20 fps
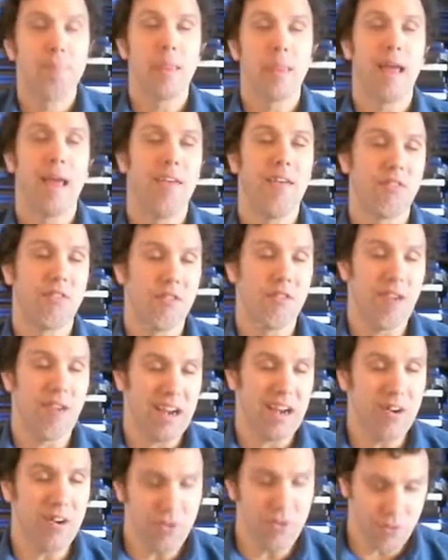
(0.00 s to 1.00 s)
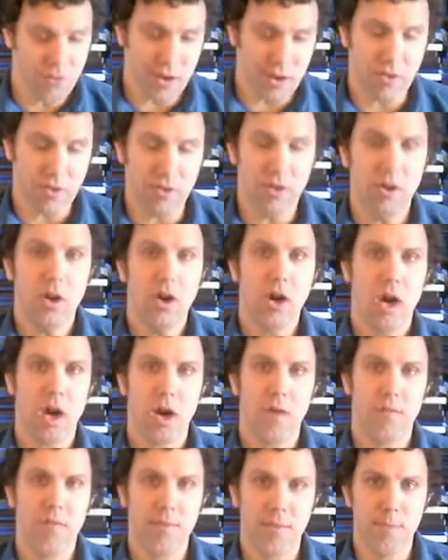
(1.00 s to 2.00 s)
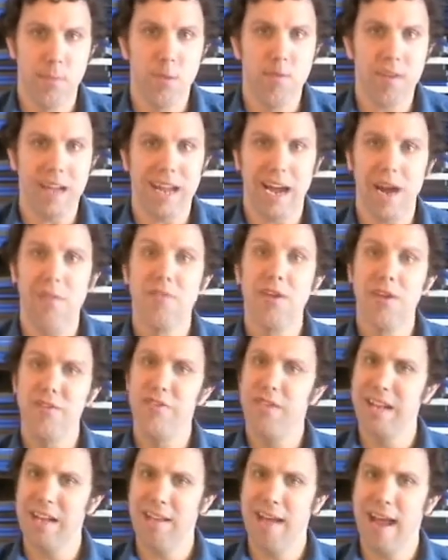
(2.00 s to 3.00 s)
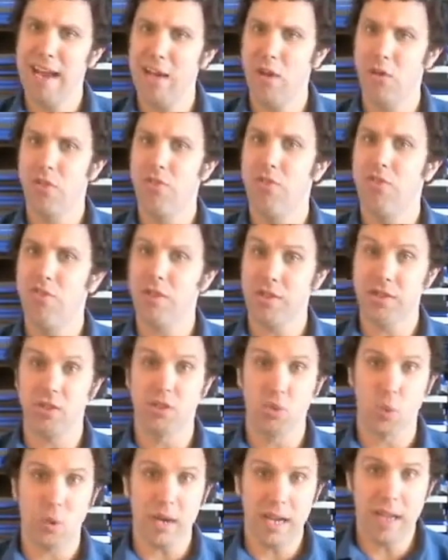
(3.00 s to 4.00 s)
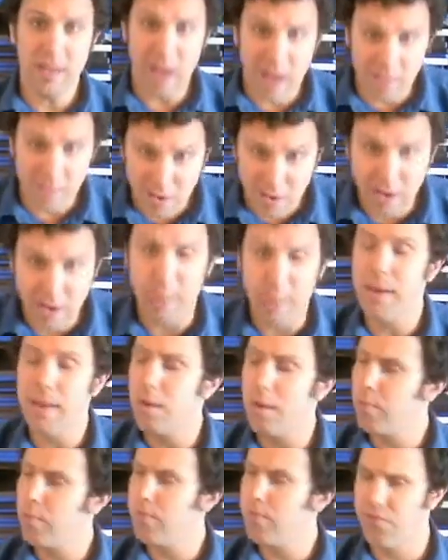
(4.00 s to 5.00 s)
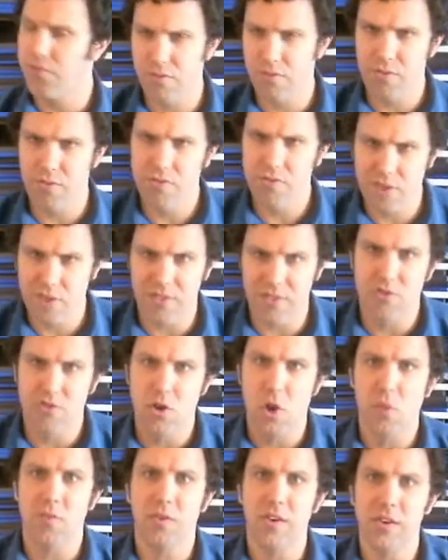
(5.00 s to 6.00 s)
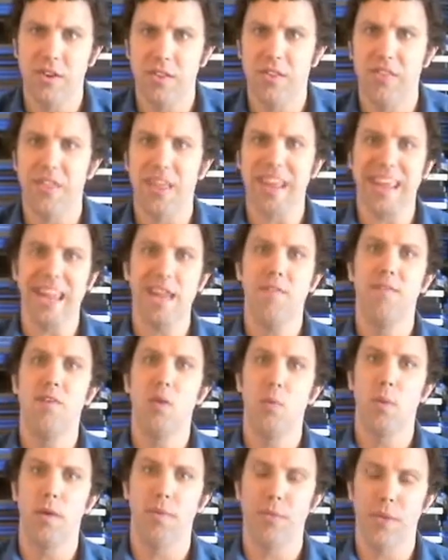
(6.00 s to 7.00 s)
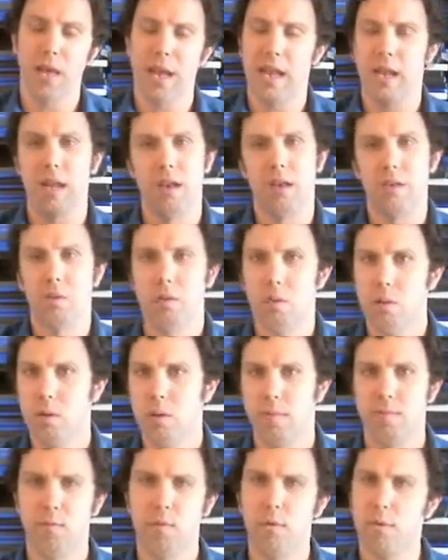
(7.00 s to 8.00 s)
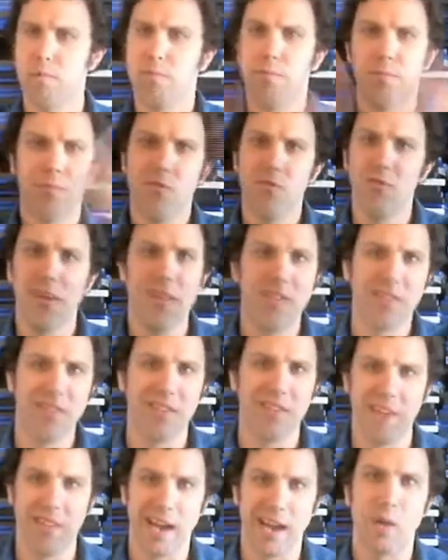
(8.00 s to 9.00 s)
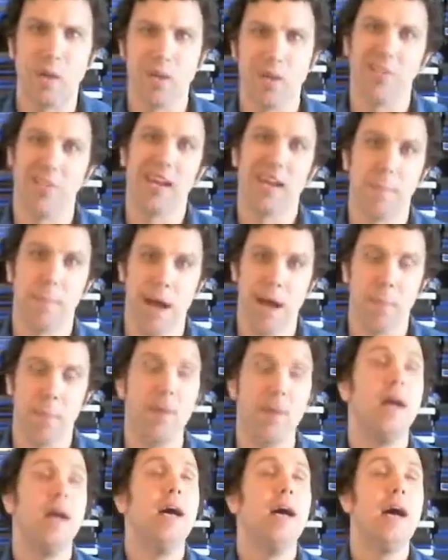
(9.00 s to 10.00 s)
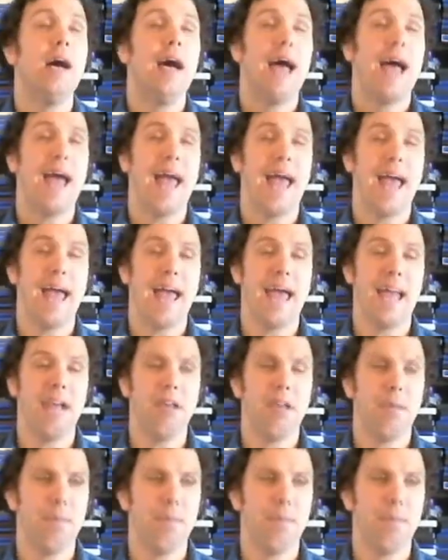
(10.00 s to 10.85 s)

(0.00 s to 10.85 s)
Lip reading: is the writer and director of the movie originally titled The Storyteller, and then it was changed over to The Evil Within for reasons I know nothing about. And